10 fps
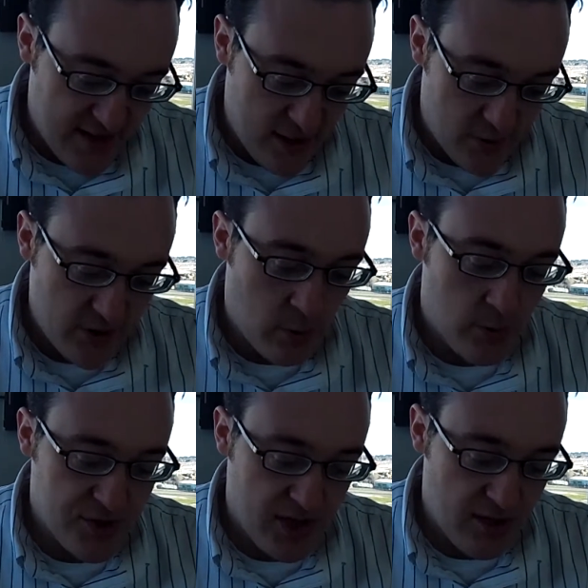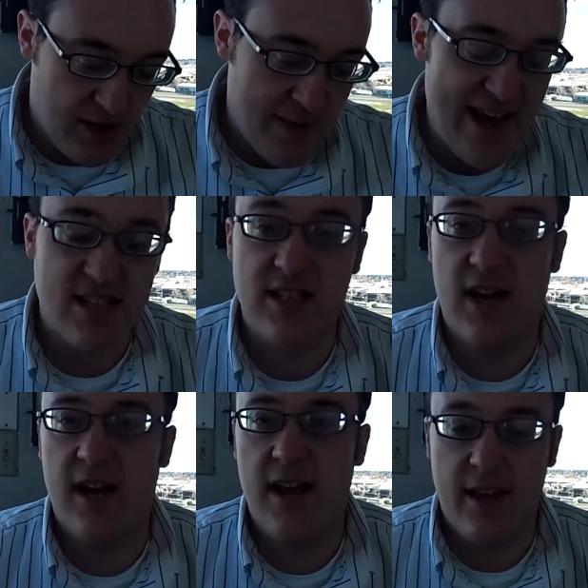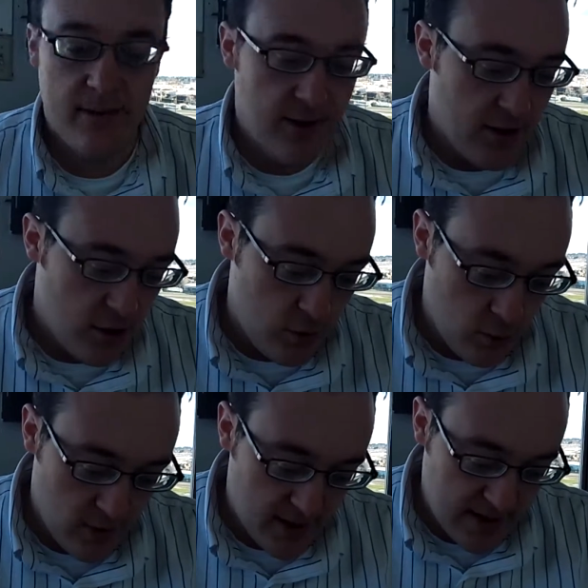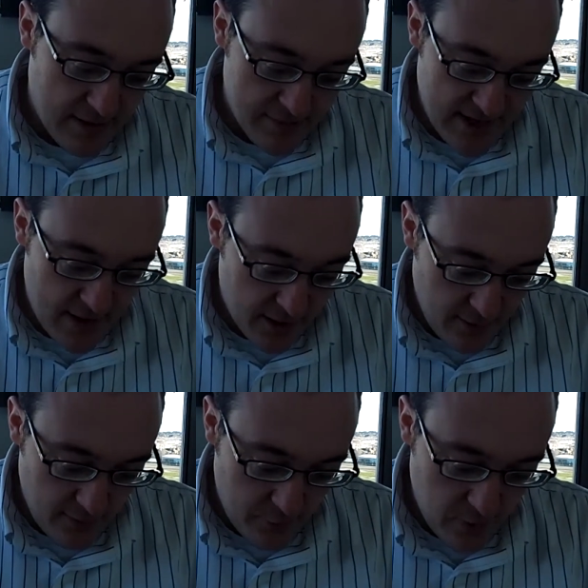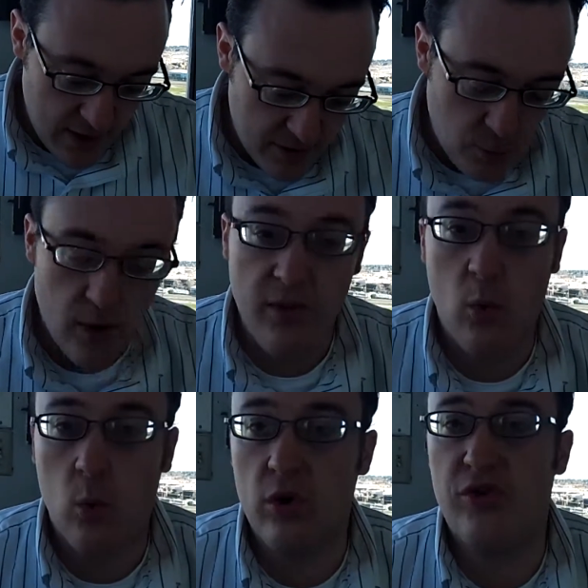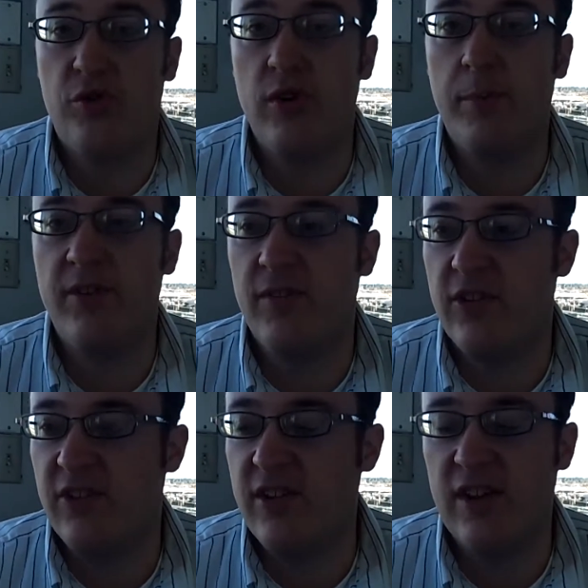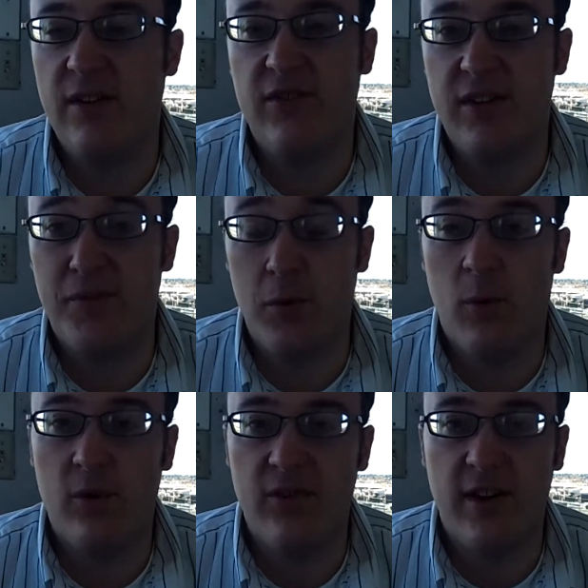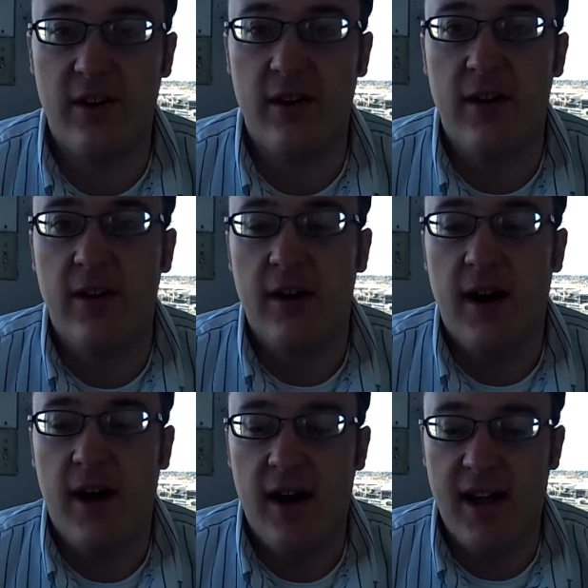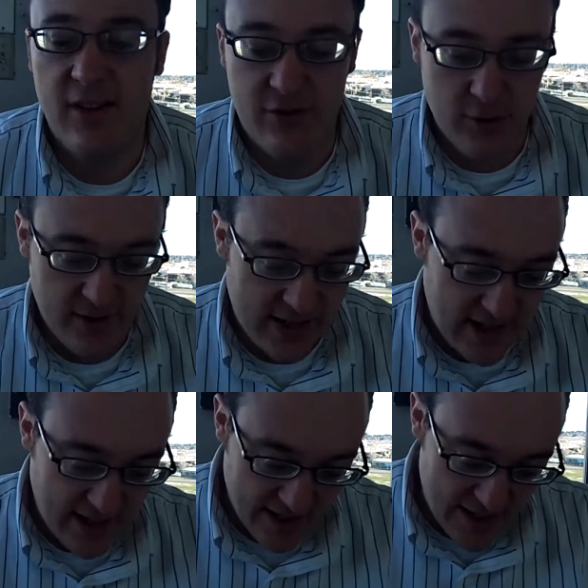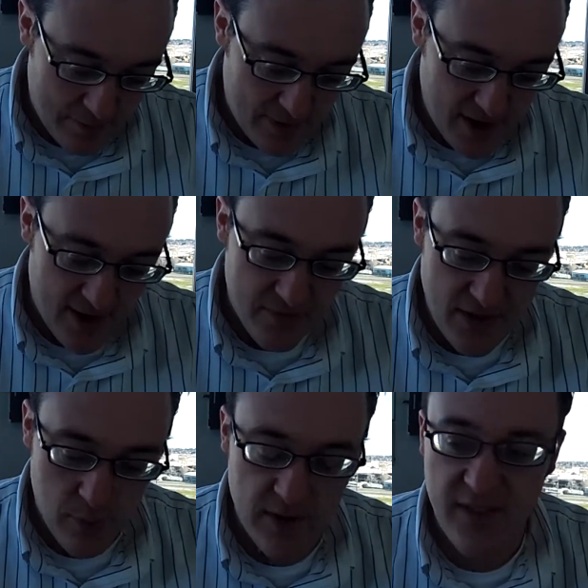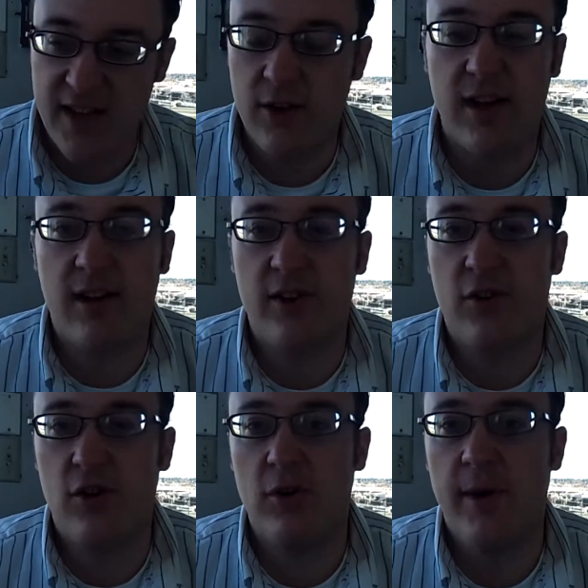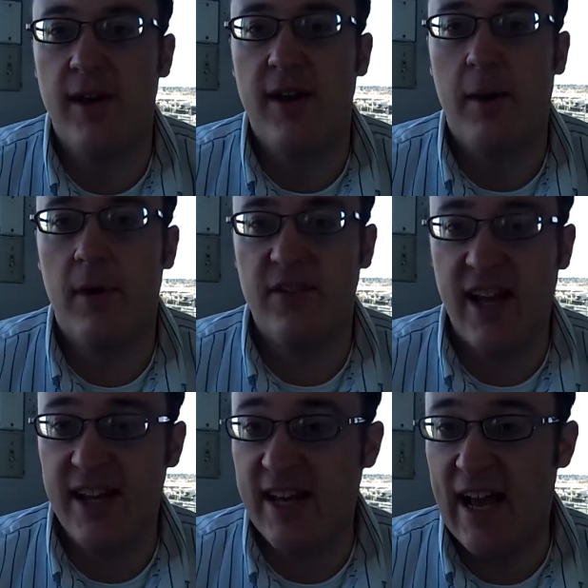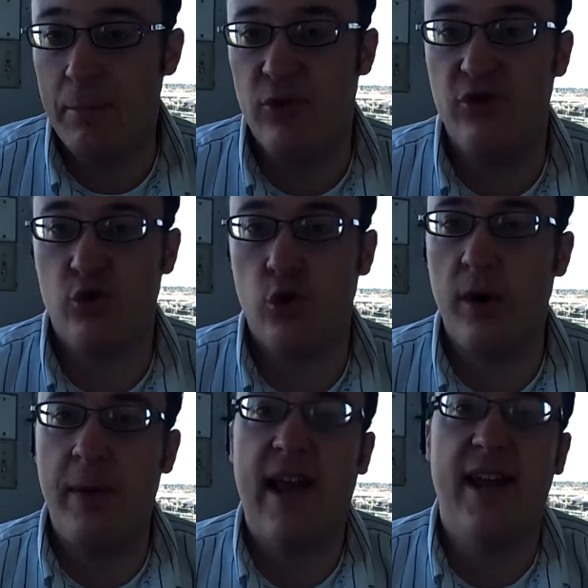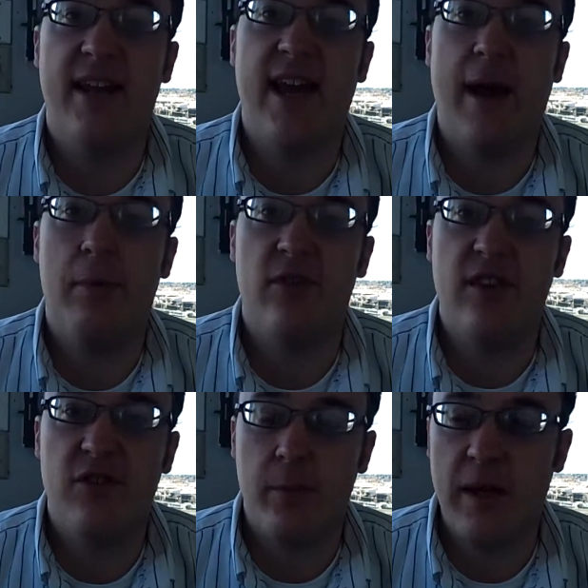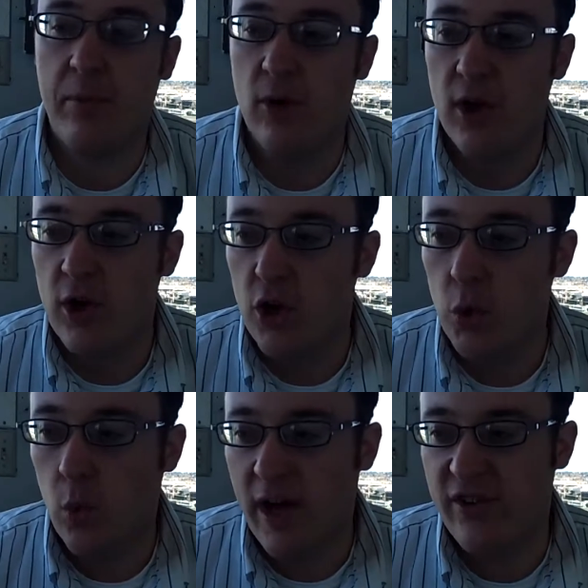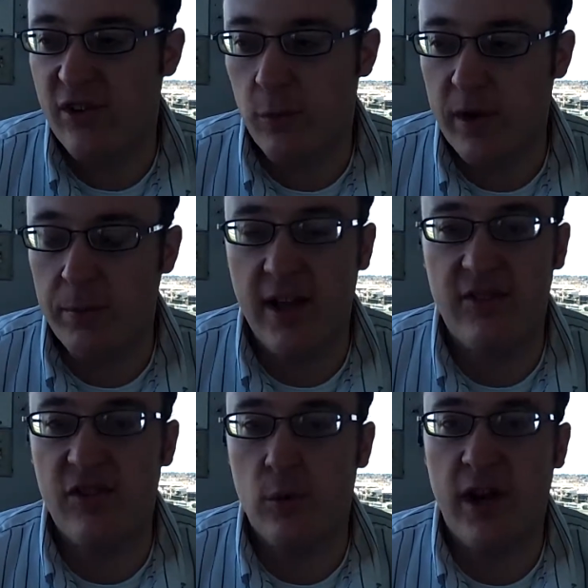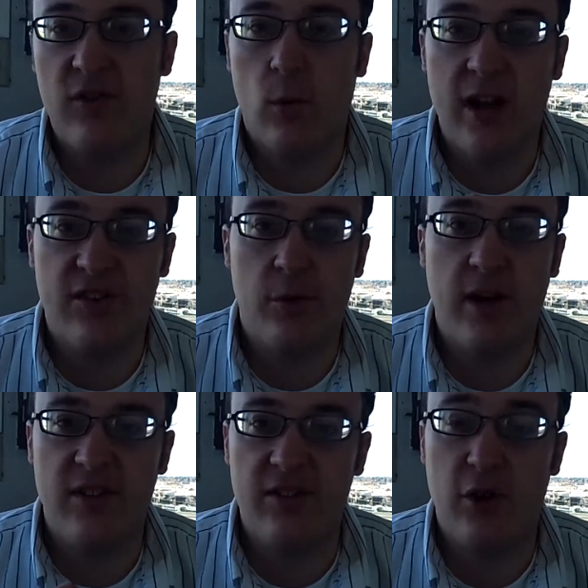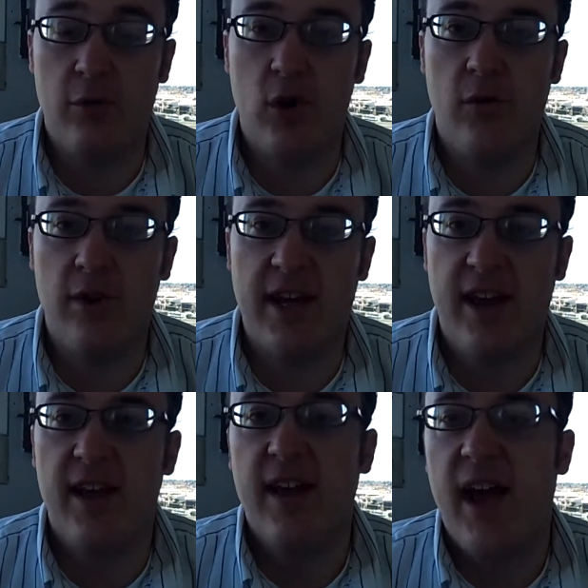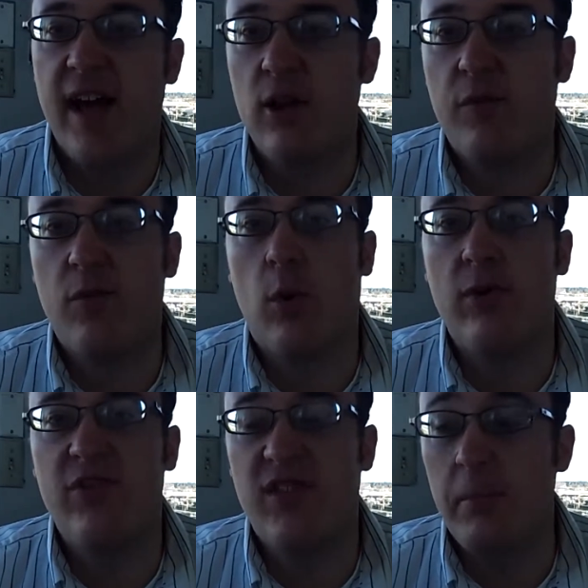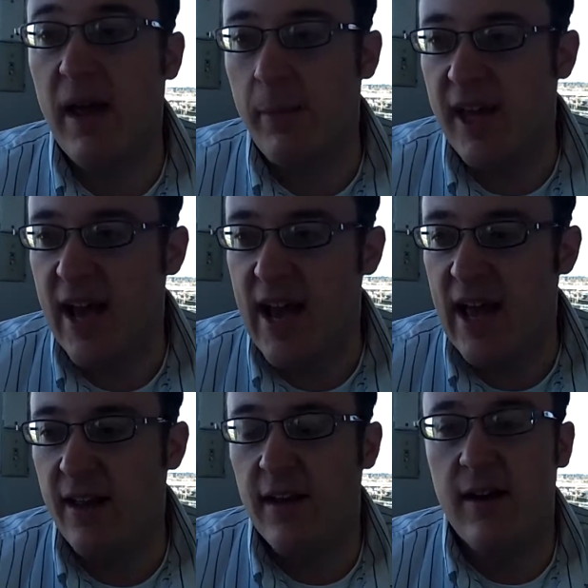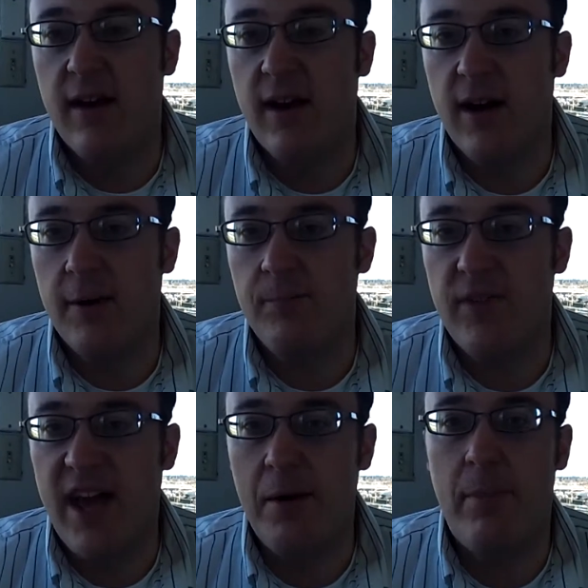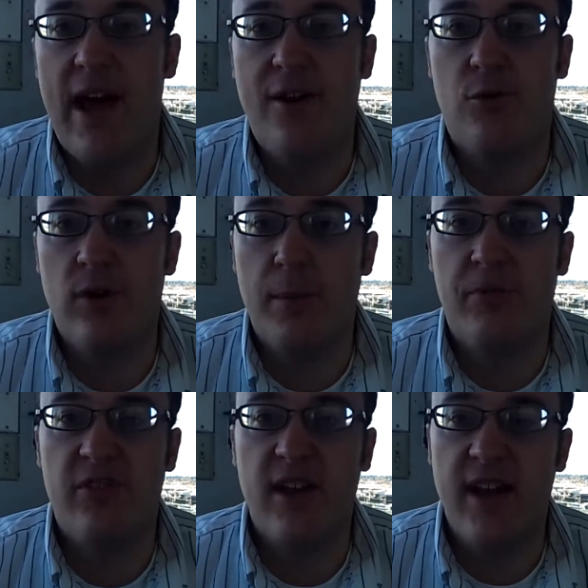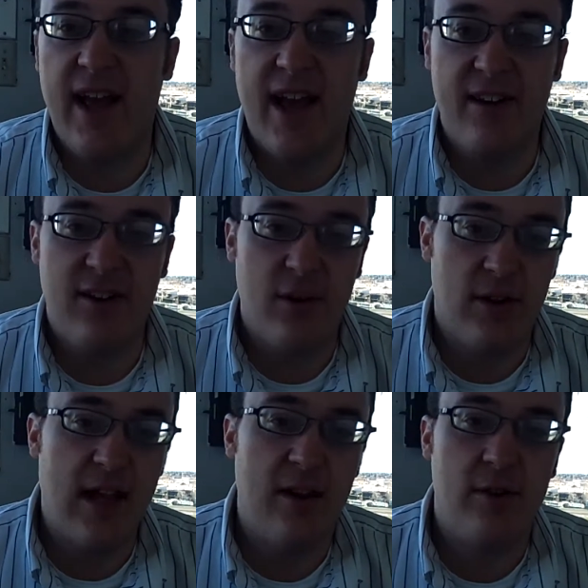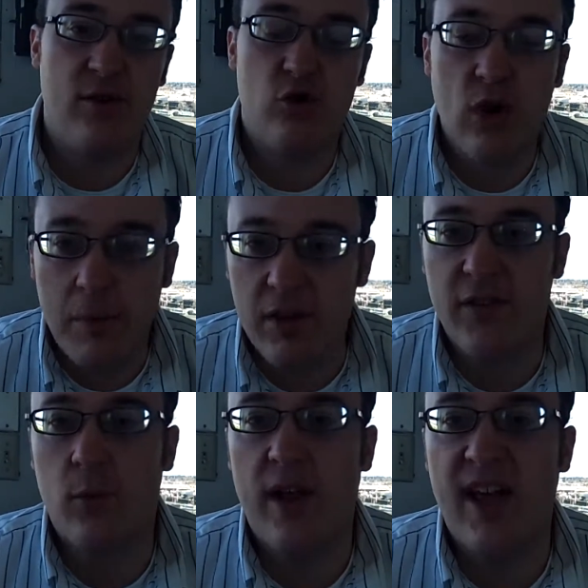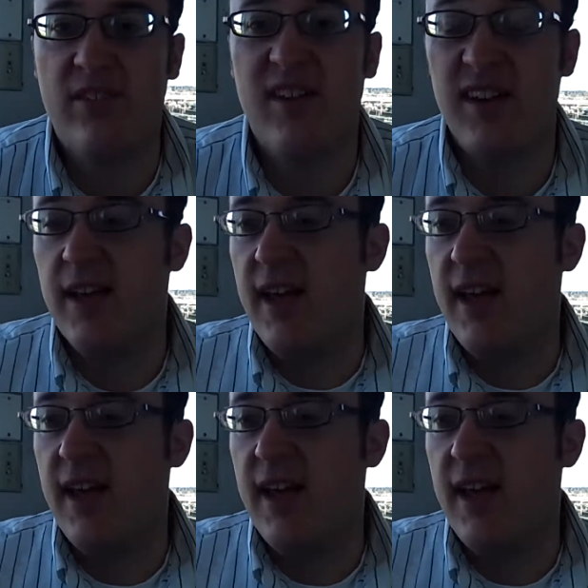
And there is a horse in here named Asnon, who comes out of probably one of the worst trips of the season I've seen for a horse here, and is certainly going to get a lot of play off that. One thing you hear a term amongst handicappers is trip handicappers. And these are people who watch the replays of the race, watch the races over and over again, and look for horses that maybe had bad trips and had a lot of trouble in the race,